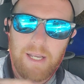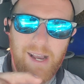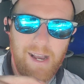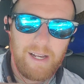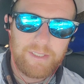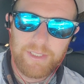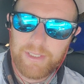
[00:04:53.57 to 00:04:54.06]

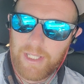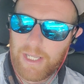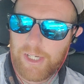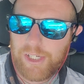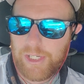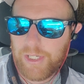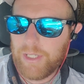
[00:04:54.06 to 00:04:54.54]

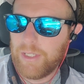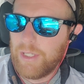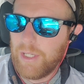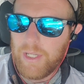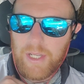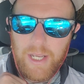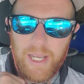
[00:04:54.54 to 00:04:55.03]
oxidation,
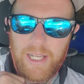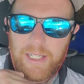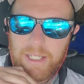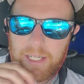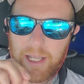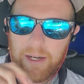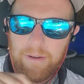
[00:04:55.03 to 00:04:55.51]

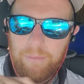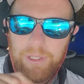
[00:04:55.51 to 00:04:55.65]
any kind of